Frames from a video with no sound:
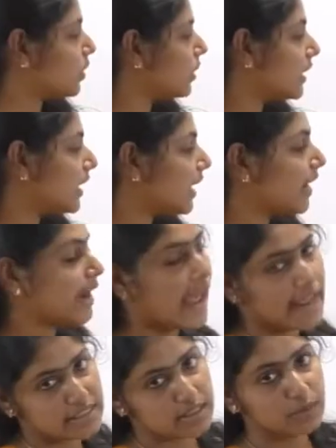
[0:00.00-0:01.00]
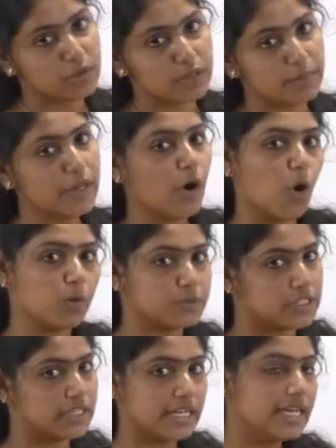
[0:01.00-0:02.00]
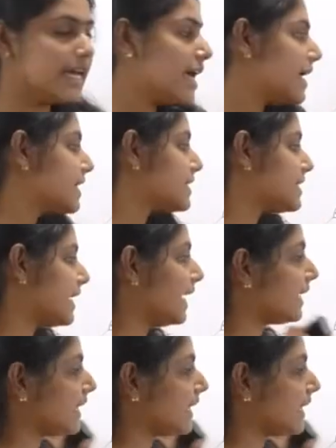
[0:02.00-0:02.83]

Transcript: So here our answer will be option D, state